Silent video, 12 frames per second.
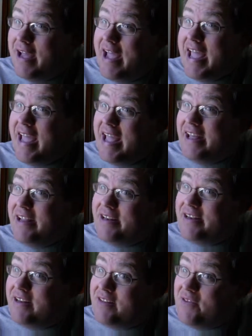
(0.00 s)

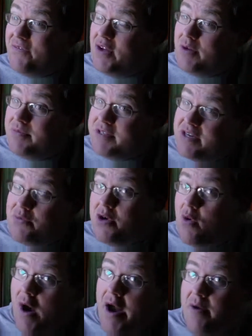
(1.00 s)
and the film did
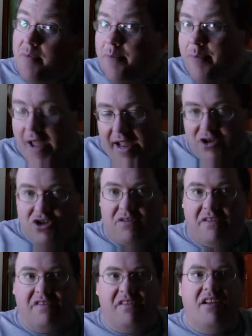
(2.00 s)
require
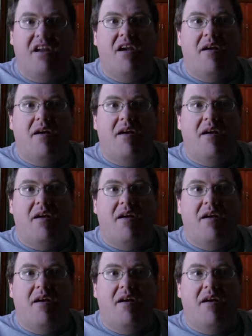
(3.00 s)
patience,